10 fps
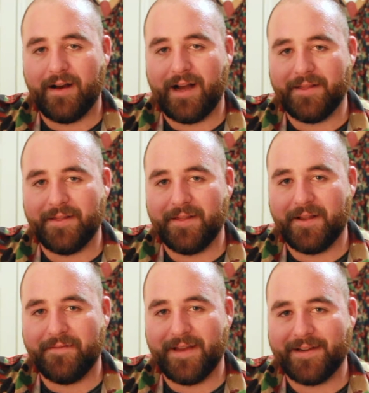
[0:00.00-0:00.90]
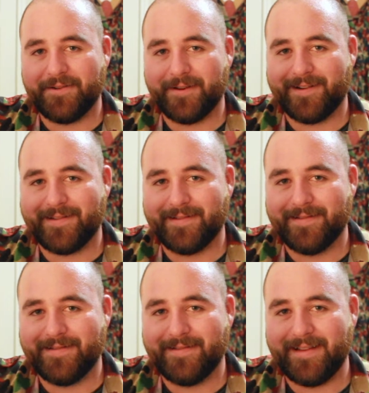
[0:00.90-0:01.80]
I love that trigger.
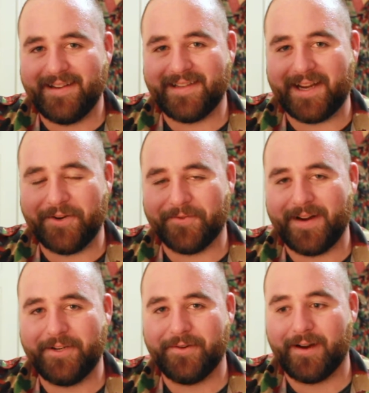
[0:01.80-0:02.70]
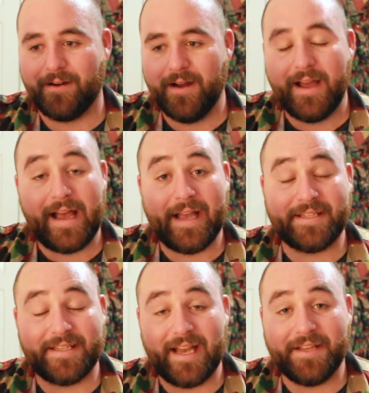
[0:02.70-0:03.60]
That is a great trigger.
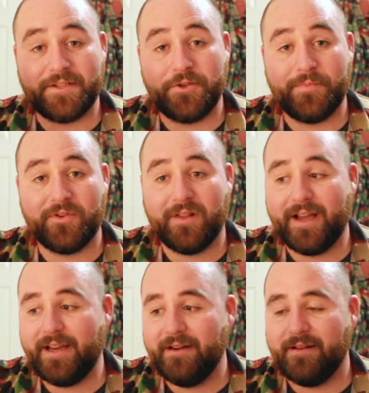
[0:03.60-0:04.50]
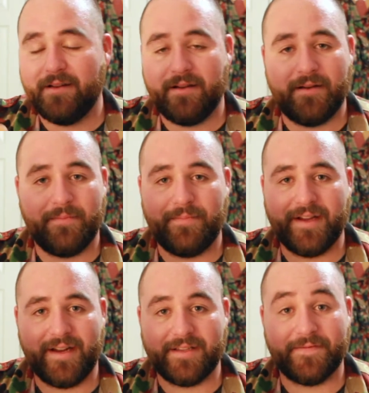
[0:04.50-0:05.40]
It's not super light,
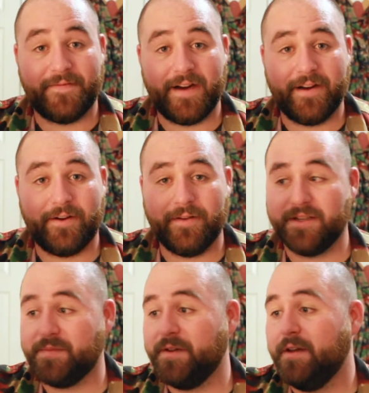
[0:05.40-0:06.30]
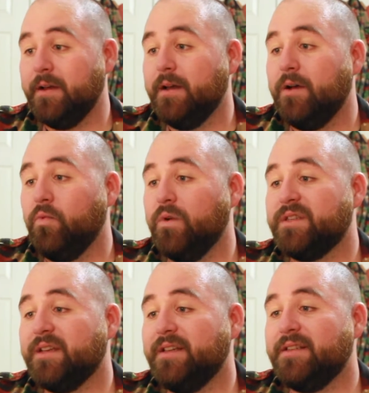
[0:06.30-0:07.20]
but it's very crisp.
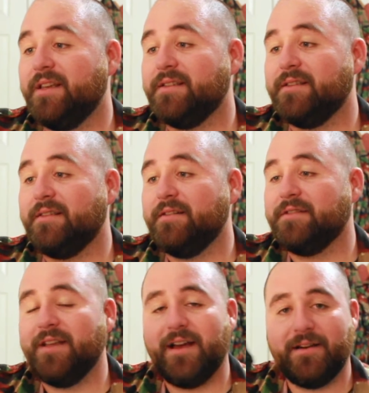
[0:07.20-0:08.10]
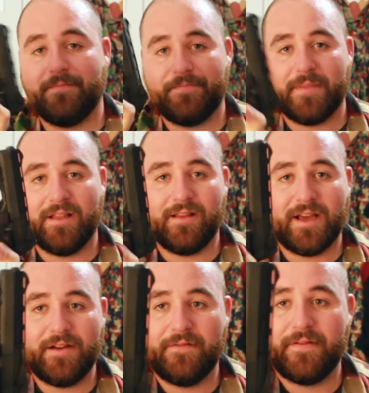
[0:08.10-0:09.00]
What's nice is there's not a
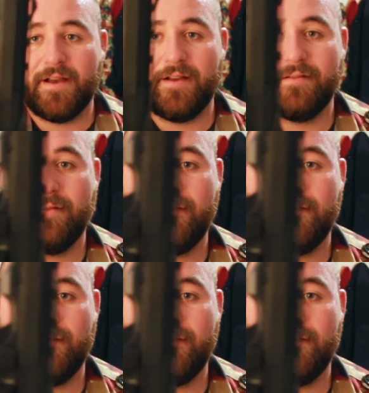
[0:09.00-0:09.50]
lot of